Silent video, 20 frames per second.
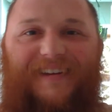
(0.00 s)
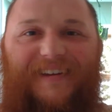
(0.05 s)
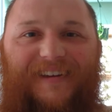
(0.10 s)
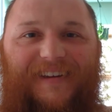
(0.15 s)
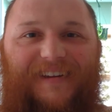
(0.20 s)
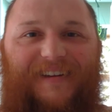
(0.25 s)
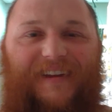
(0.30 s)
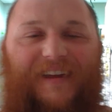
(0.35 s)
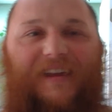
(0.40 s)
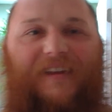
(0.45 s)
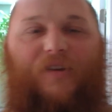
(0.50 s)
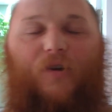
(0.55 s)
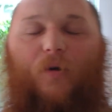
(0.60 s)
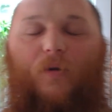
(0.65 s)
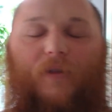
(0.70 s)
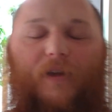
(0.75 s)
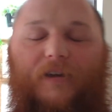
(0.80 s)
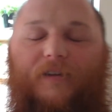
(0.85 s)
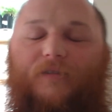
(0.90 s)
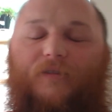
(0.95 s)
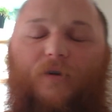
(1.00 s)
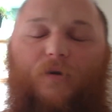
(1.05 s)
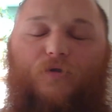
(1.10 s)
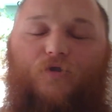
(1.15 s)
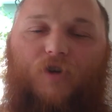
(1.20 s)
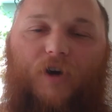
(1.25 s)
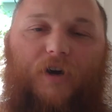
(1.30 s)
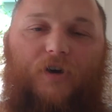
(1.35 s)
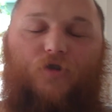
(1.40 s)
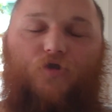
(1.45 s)
and don't
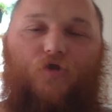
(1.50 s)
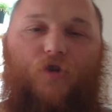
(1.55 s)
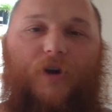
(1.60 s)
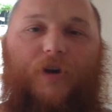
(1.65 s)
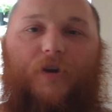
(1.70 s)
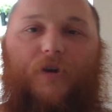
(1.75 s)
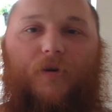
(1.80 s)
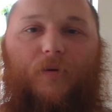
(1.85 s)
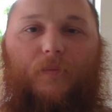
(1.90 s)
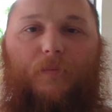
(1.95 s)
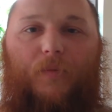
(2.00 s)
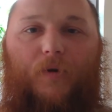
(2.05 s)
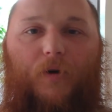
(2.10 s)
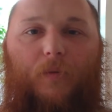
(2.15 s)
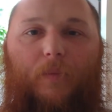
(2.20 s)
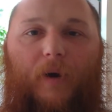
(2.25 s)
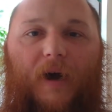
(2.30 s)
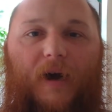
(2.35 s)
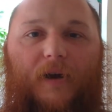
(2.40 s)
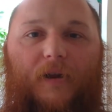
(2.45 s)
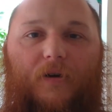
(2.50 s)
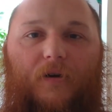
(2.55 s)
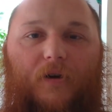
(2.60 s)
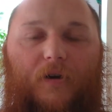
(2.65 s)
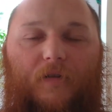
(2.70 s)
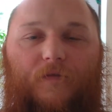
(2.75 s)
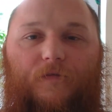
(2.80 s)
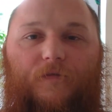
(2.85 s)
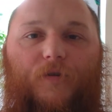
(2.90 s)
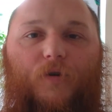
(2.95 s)
try to trick your body or
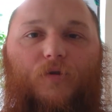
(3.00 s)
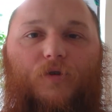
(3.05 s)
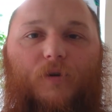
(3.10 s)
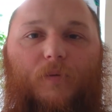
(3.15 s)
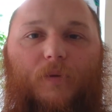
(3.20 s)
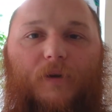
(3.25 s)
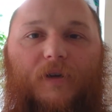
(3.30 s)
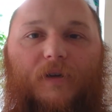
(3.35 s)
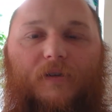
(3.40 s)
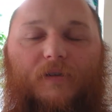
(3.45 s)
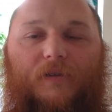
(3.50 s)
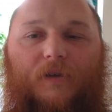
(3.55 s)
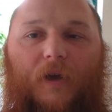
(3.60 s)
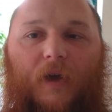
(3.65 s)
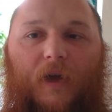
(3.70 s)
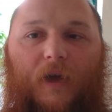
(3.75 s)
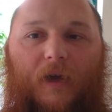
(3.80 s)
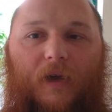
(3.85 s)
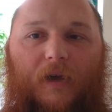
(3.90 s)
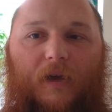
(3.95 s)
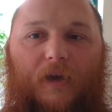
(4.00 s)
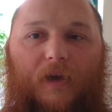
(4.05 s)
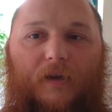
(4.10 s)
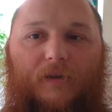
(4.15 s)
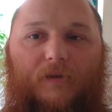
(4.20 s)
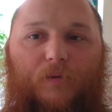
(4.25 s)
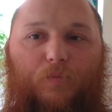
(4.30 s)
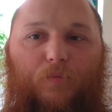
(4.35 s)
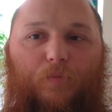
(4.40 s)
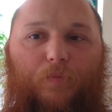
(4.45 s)
confuse it, because
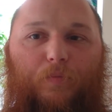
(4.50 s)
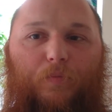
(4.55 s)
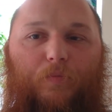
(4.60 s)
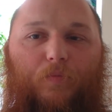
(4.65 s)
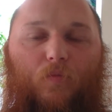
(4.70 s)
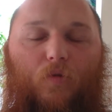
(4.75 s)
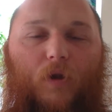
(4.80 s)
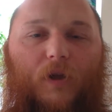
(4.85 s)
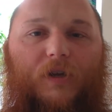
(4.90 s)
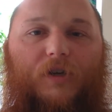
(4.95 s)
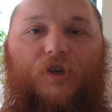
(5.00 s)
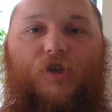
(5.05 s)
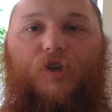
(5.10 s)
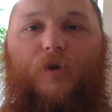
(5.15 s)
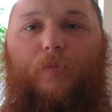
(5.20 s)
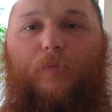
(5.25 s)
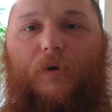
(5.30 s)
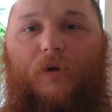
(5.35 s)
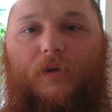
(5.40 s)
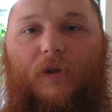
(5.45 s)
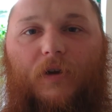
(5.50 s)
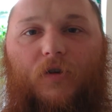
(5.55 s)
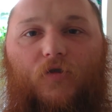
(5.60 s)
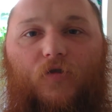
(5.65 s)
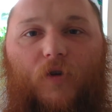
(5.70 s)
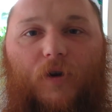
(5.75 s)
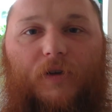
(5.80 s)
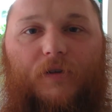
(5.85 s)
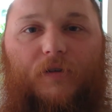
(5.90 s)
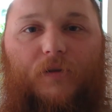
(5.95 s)
it's a relationship built on
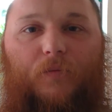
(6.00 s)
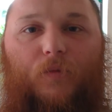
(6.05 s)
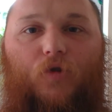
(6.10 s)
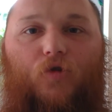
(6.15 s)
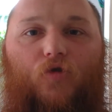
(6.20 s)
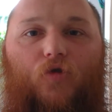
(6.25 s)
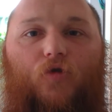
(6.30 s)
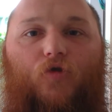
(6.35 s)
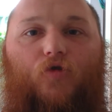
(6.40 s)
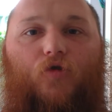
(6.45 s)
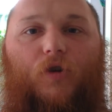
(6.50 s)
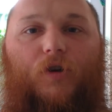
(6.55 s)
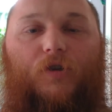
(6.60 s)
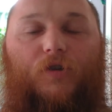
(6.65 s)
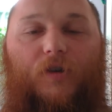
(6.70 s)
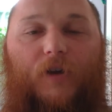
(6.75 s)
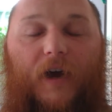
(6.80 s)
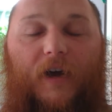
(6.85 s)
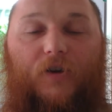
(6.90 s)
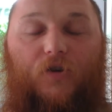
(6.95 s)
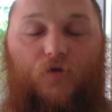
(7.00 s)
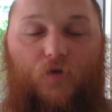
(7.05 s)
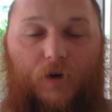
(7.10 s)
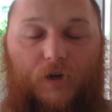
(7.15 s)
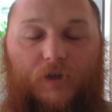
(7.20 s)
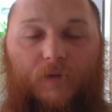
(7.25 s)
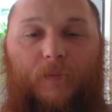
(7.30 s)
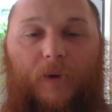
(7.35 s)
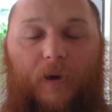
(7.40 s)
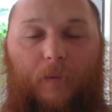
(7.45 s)
trust, mutual trust. I
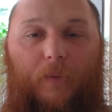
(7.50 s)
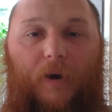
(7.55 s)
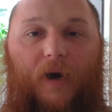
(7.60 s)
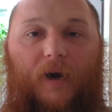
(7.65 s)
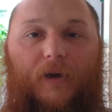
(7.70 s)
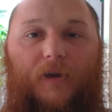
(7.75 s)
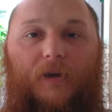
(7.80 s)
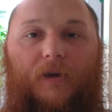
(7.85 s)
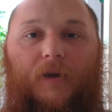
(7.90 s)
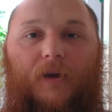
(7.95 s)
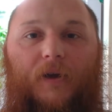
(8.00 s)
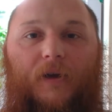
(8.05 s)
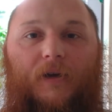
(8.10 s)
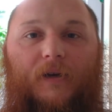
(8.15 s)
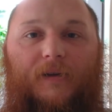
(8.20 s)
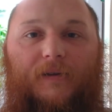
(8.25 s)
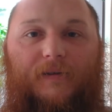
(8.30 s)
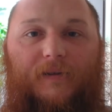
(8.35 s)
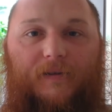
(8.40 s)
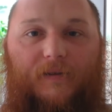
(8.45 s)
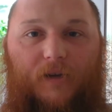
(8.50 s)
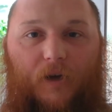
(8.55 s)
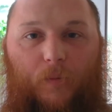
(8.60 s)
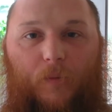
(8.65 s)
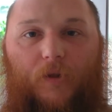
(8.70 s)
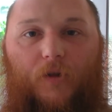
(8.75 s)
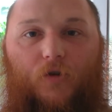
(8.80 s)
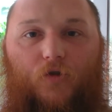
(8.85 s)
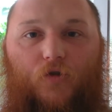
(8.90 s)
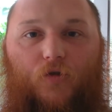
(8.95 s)
trust my body to tell
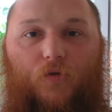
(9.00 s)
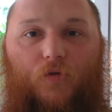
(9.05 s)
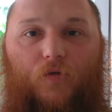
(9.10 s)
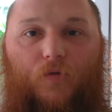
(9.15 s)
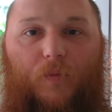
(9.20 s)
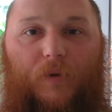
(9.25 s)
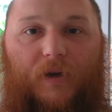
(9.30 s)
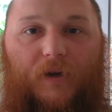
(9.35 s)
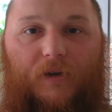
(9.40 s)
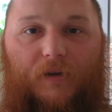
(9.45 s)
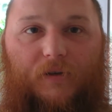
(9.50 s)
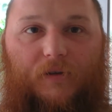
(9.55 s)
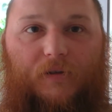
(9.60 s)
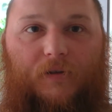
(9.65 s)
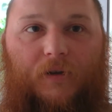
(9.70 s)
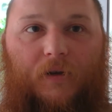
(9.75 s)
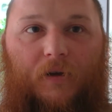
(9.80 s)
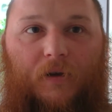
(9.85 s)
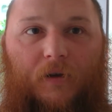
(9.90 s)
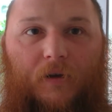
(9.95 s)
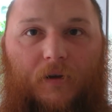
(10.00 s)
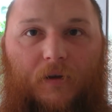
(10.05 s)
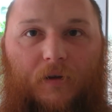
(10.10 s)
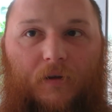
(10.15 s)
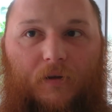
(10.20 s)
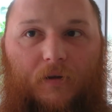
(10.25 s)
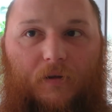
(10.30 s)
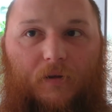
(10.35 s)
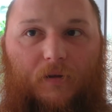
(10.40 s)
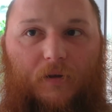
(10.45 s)
me the truth, because
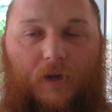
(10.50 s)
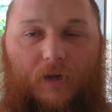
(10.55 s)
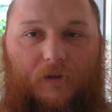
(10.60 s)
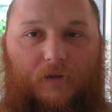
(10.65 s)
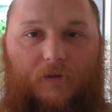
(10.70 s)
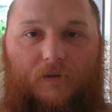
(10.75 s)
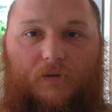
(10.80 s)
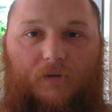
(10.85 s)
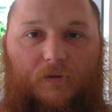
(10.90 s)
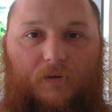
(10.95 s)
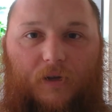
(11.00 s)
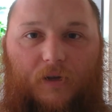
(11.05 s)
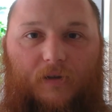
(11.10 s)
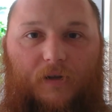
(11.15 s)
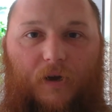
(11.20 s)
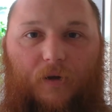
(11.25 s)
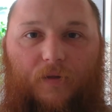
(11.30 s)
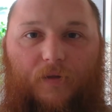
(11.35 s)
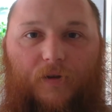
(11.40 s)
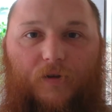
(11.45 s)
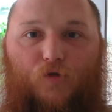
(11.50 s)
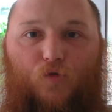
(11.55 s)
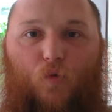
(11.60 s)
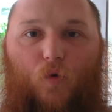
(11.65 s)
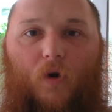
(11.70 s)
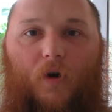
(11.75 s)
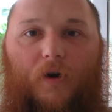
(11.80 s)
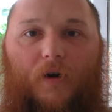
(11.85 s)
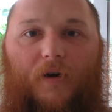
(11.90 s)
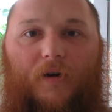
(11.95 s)
that's how things
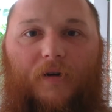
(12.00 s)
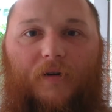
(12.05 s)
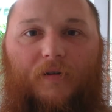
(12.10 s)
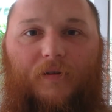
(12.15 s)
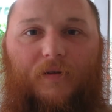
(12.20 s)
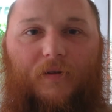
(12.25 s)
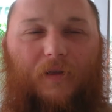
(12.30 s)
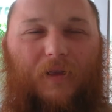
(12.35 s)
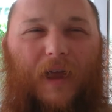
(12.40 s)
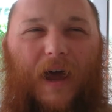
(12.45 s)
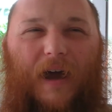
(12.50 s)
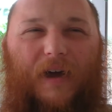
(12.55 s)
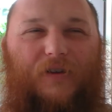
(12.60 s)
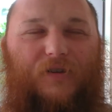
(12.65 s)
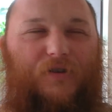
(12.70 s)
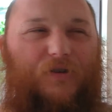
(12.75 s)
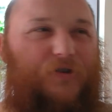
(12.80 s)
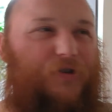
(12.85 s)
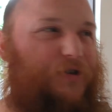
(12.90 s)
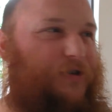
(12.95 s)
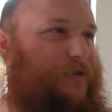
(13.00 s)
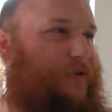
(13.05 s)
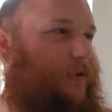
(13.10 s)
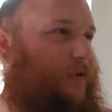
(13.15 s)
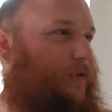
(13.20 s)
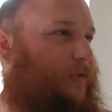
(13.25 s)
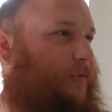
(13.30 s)
work. Lies are just